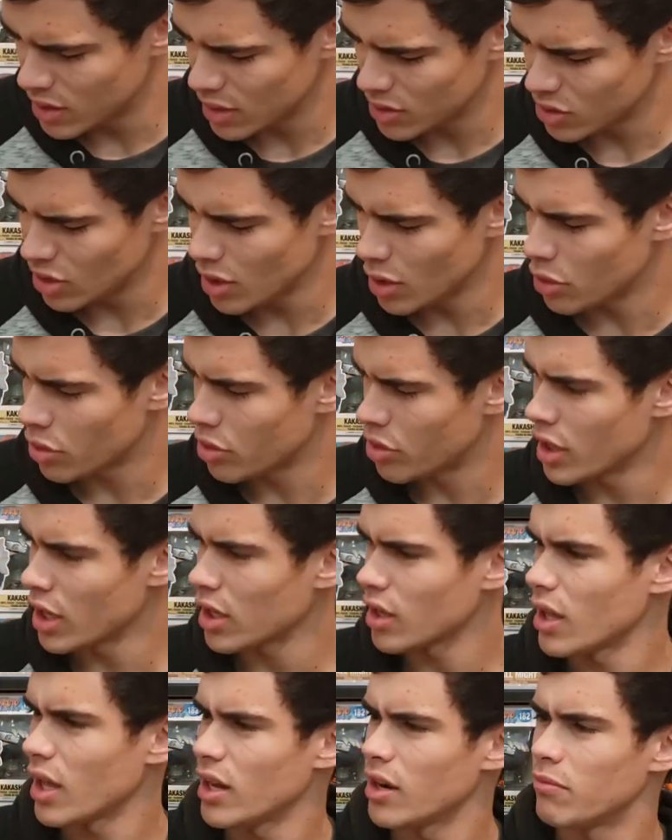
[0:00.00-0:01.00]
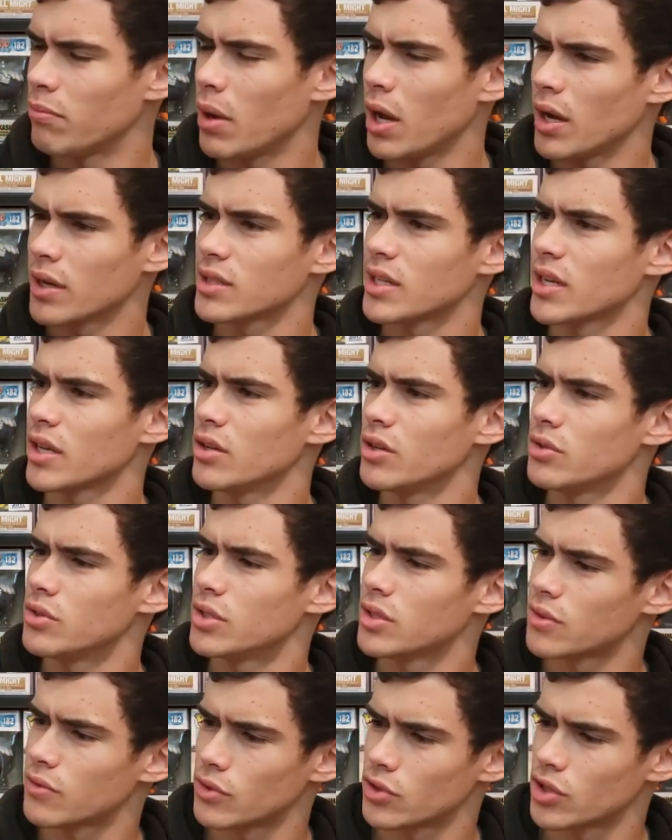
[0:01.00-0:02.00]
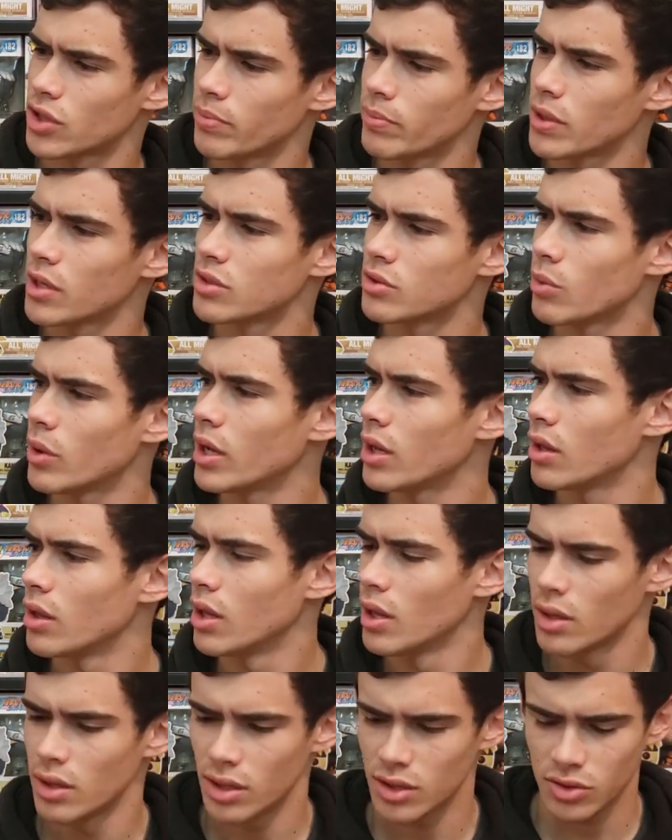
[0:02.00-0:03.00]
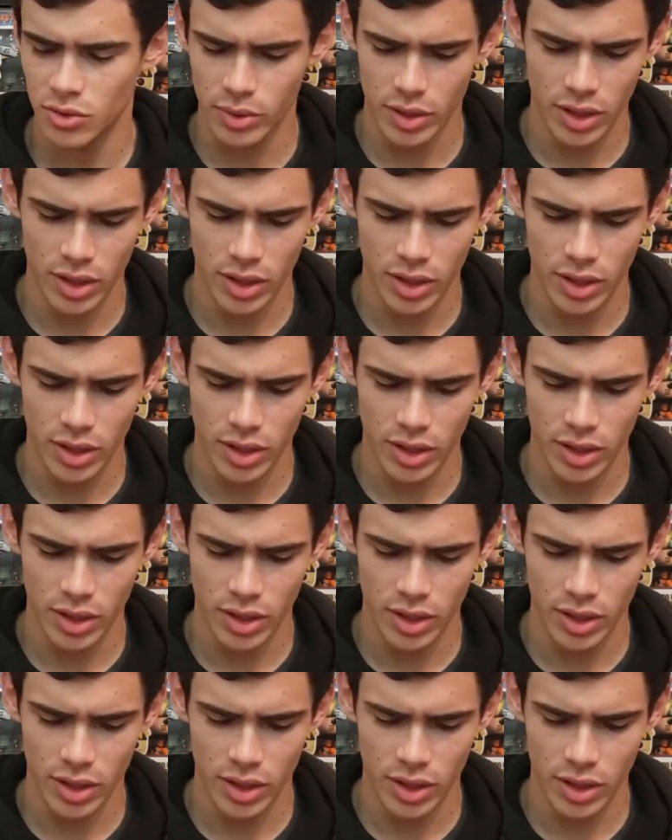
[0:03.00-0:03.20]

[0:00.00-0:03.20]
is actually a thick kind of box. I can use this for shipping as well. That's